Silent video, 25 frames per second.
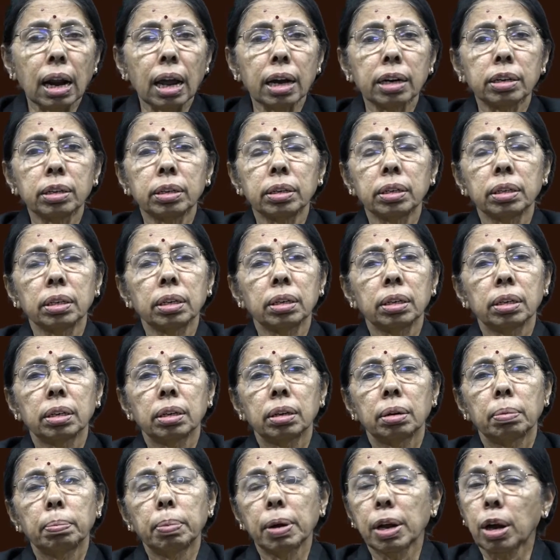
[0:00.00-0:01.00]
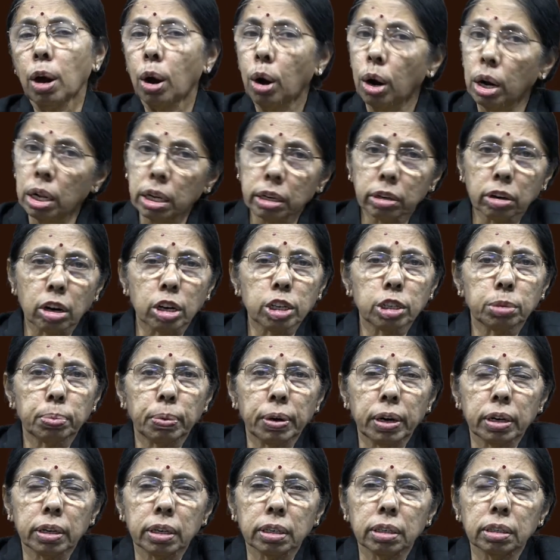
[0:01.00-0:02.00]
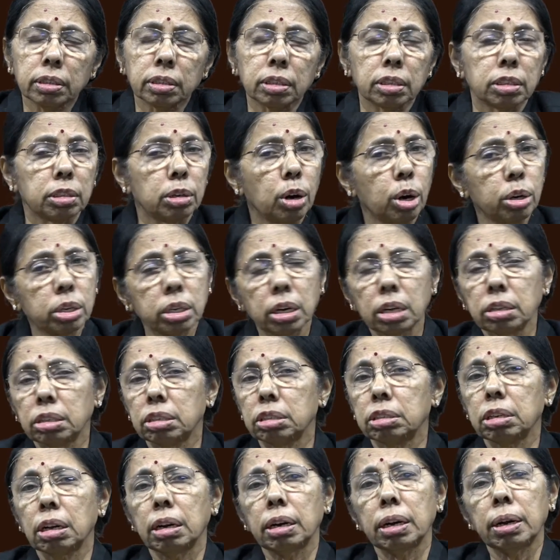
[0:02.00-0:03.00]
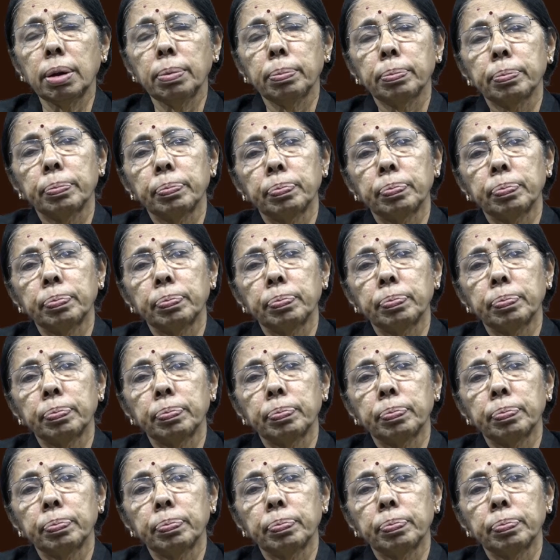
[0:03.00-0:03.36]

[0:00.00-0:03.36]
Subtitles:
act by all the conspirators is not necessary.